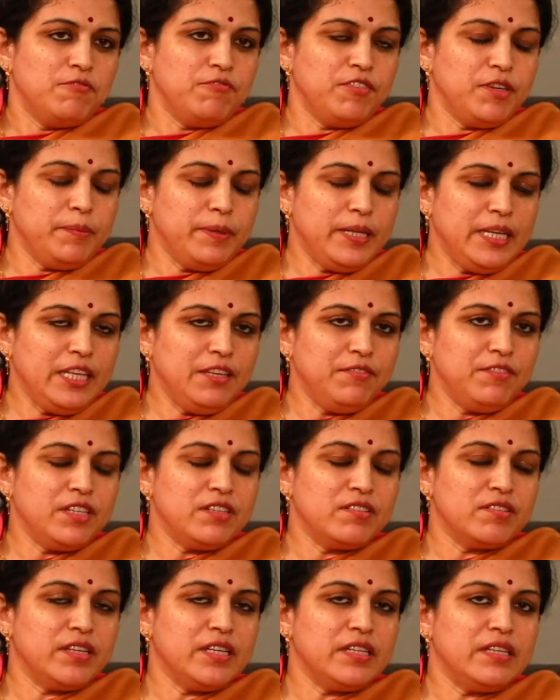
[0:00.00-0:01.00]
We believe in
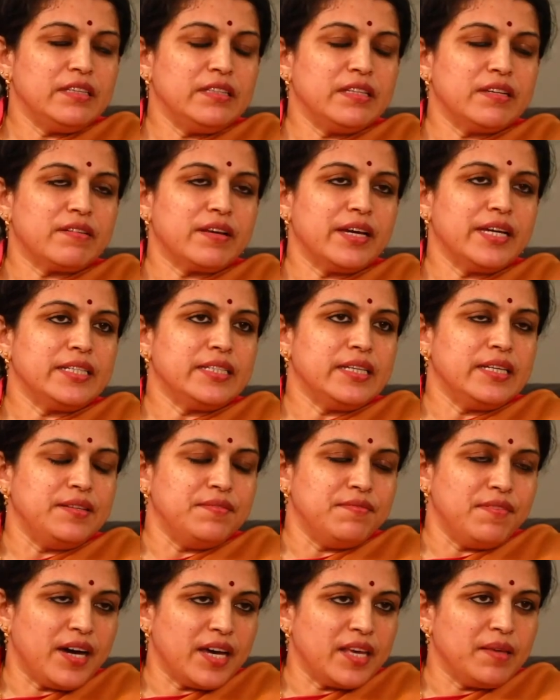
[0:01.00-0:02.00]
creating the right
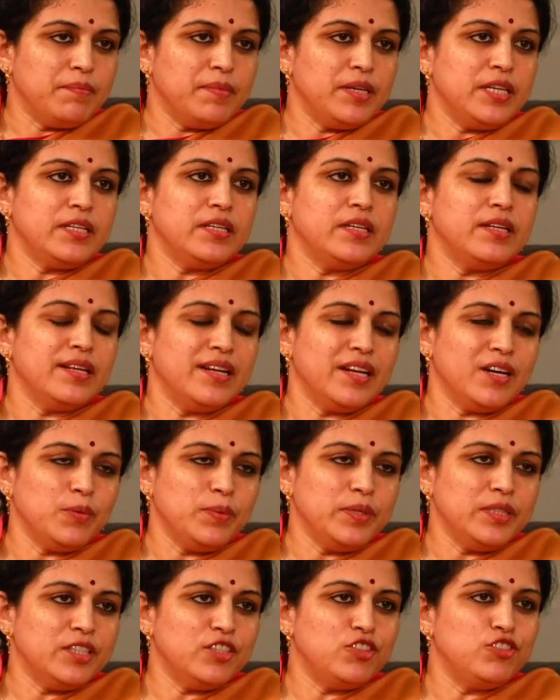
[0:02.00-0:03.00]
environment and
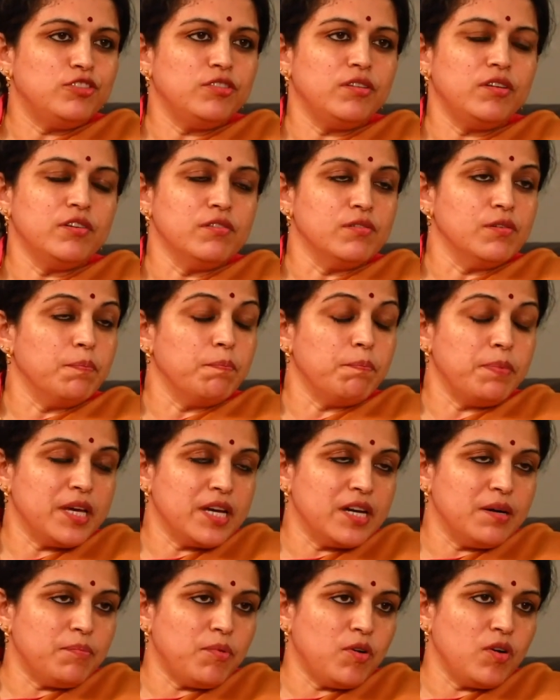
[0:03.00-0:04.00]
allowing the children to
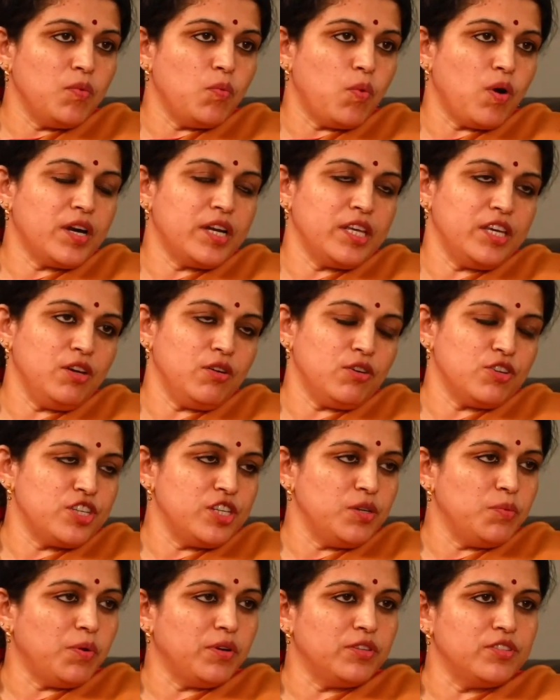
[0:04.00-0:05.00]
pick up on what he or
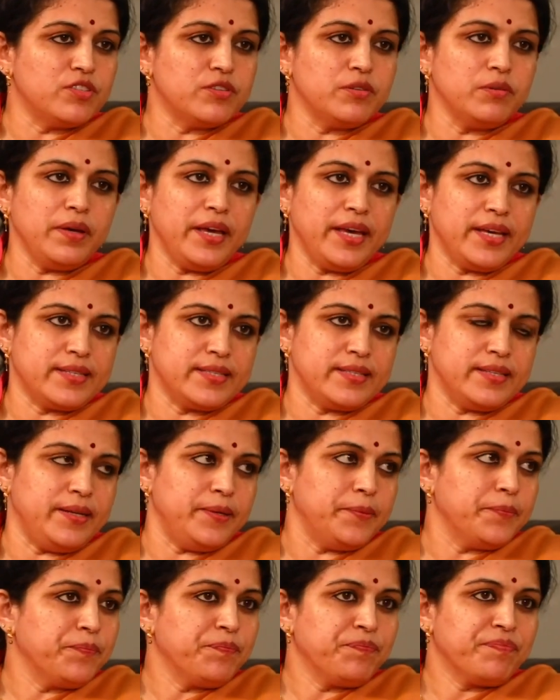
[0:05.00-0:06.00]
she wants to excel.
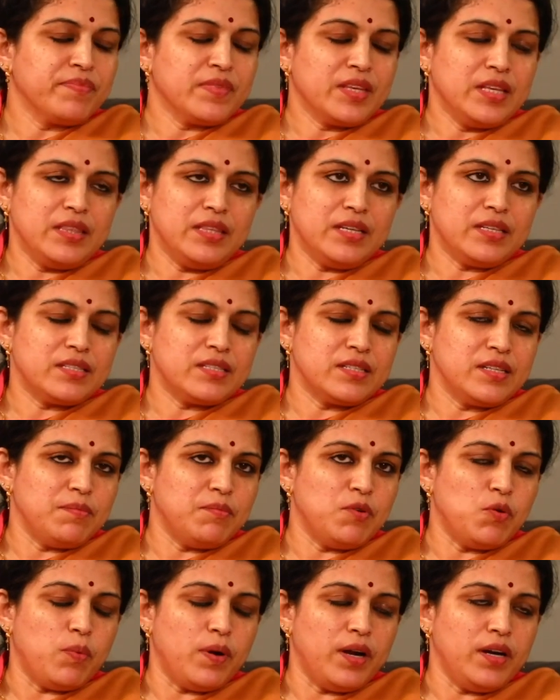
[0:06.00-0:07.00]
That's
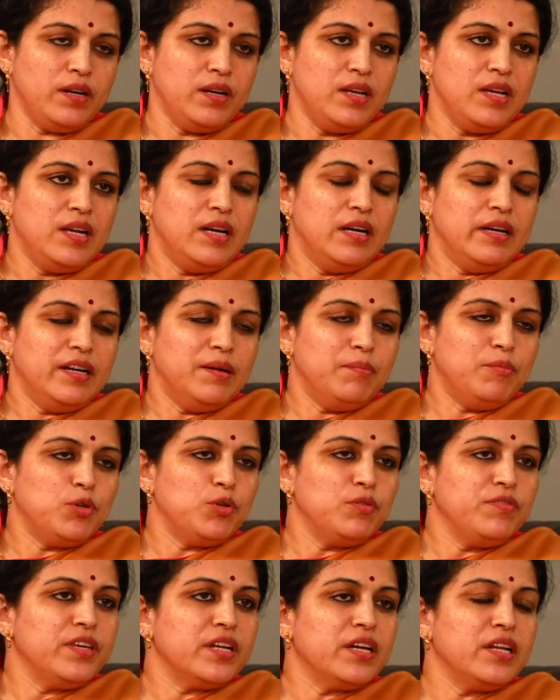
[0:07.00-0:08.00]
number one. Number
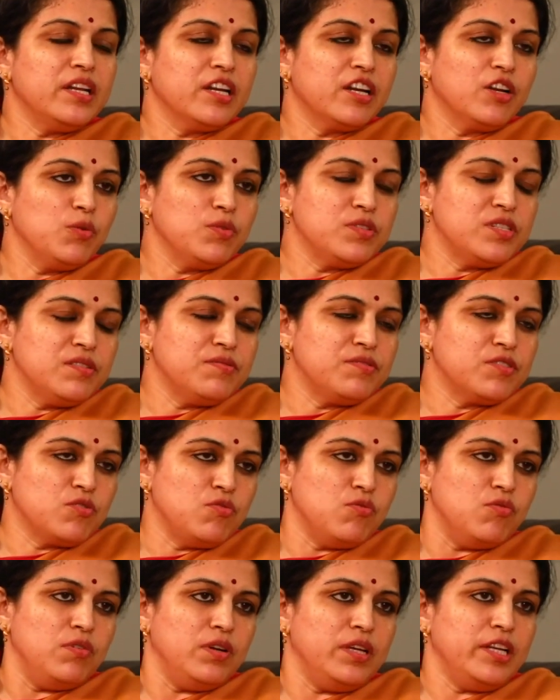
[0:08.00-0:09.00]
two, we are an inclusive
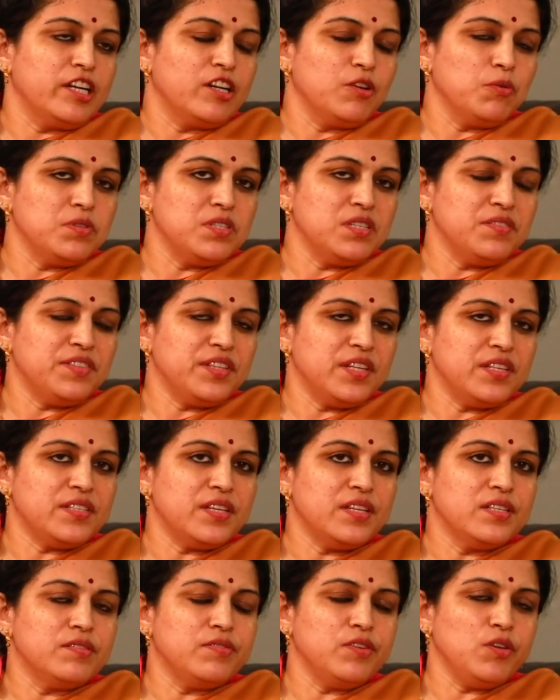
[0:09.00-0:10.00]
school. Inclusive in the
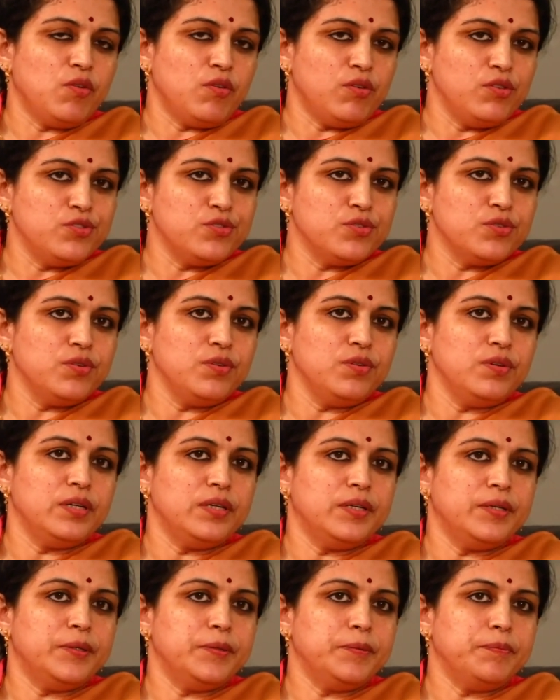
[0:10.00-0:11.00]
sense we
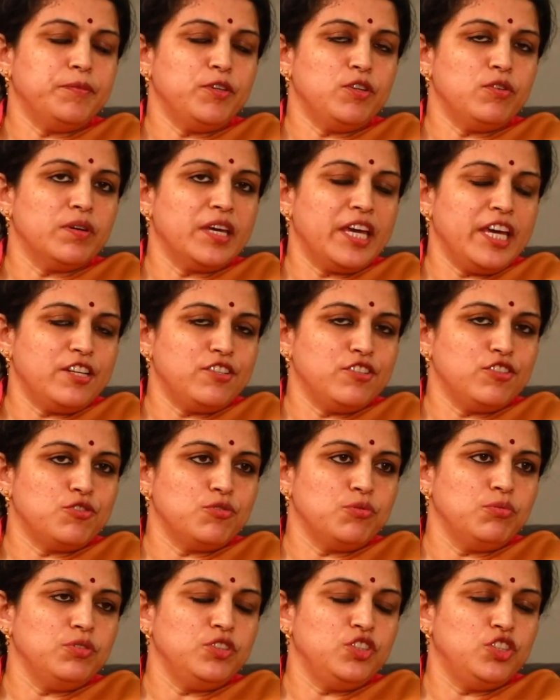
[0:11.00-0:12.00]
also, cater
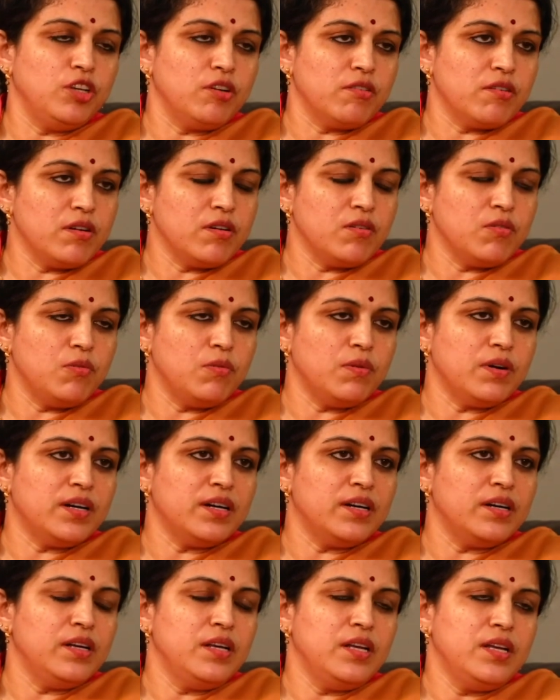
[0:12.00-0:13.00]
to children who
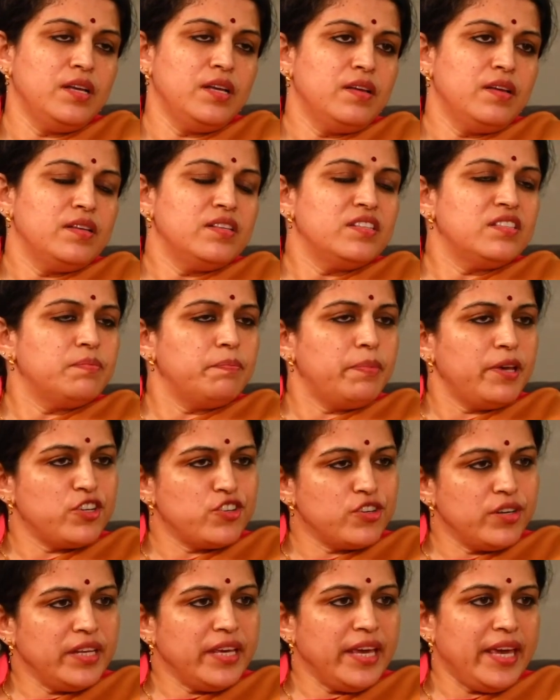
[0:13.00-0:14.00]
are
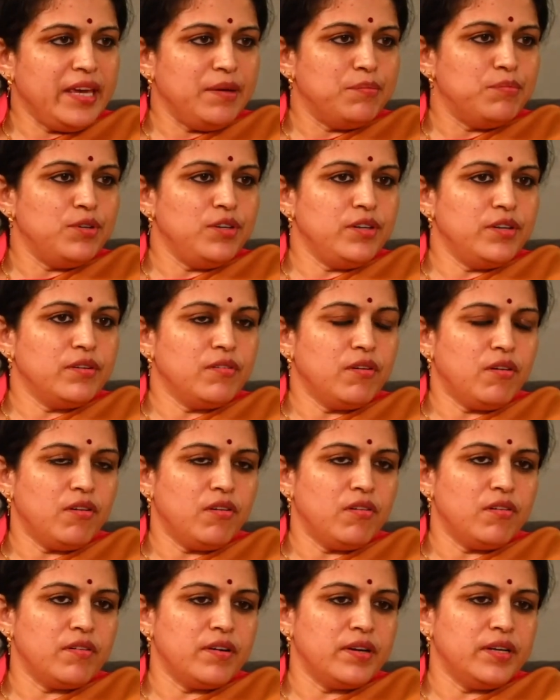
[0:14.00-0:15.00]
specially abled
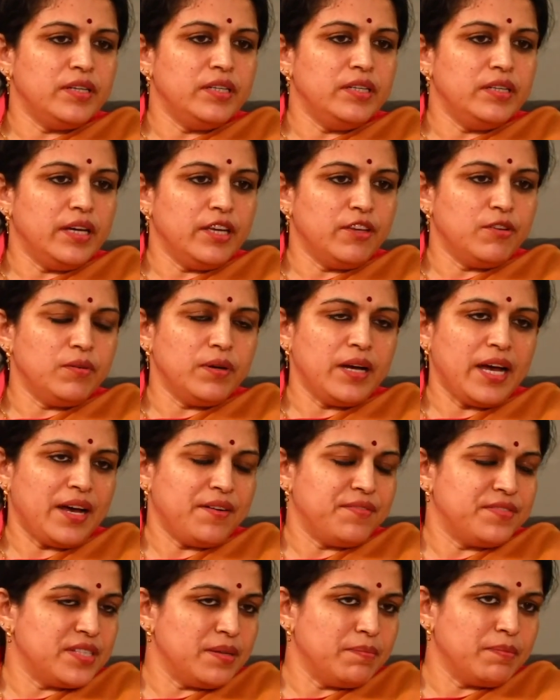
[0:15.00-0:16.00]
or,
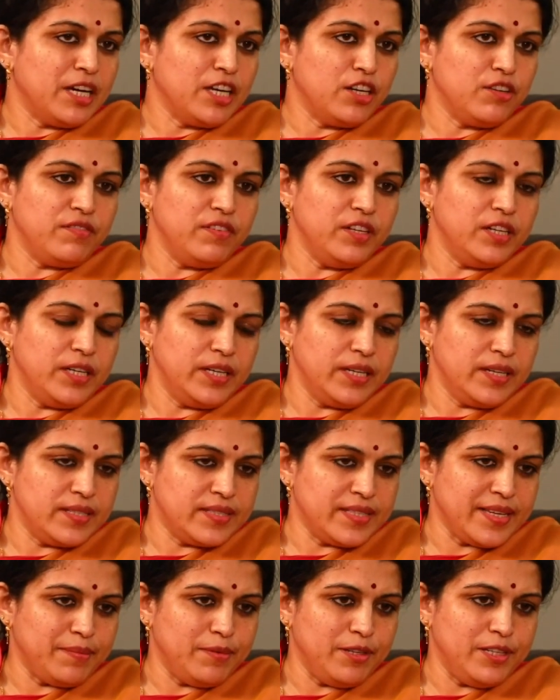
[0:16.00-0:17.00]
have some kind of learning
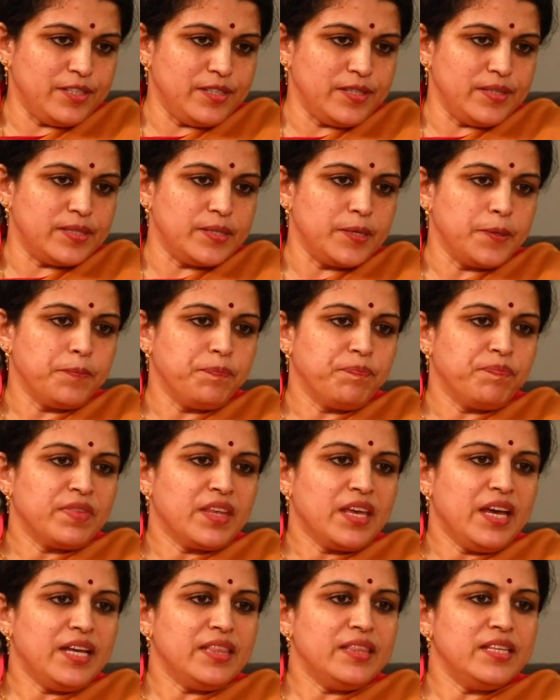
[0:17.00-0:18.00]
disabilities.
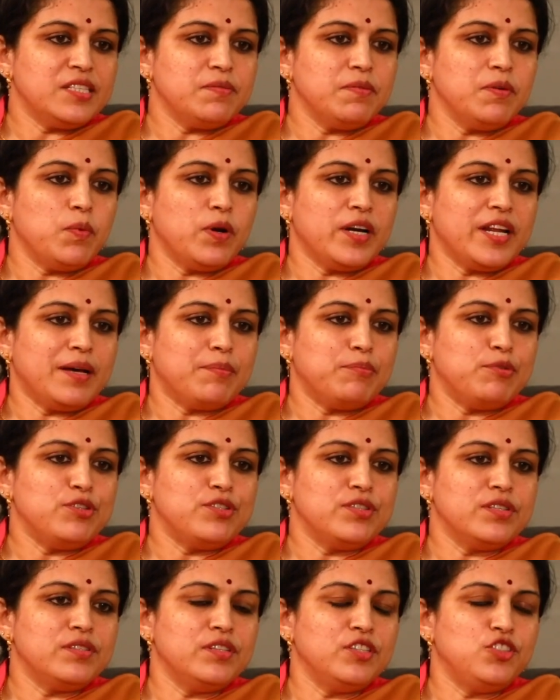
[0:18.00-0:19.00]
And this way what
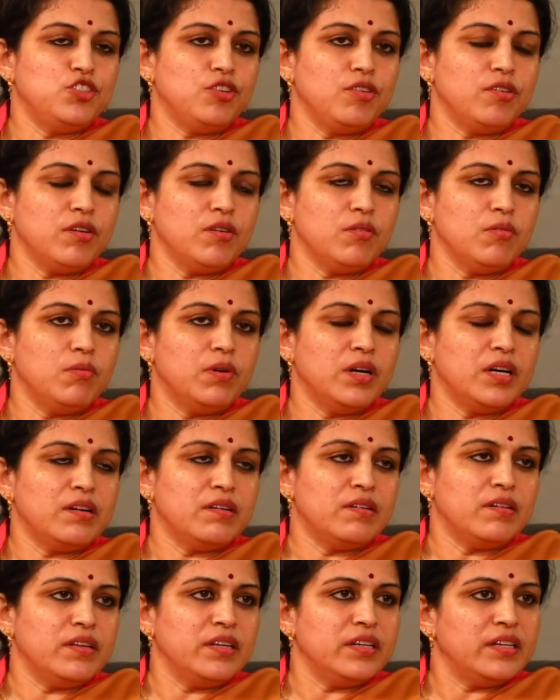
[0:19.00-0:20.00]
happens is the children who are
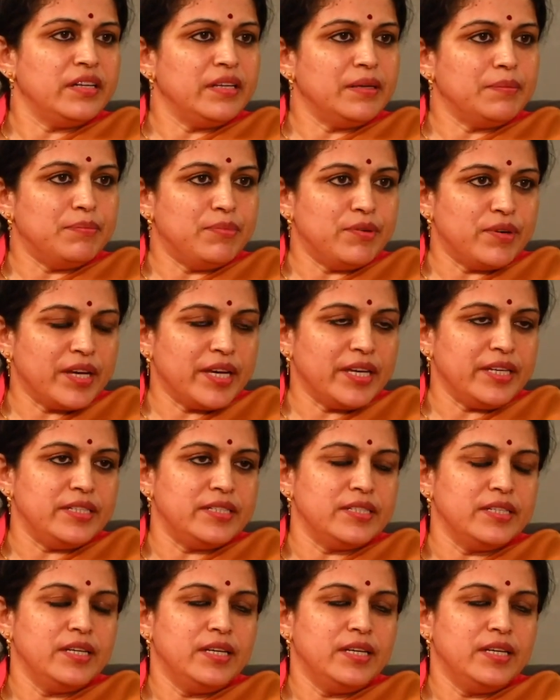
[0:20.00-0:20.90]
really bright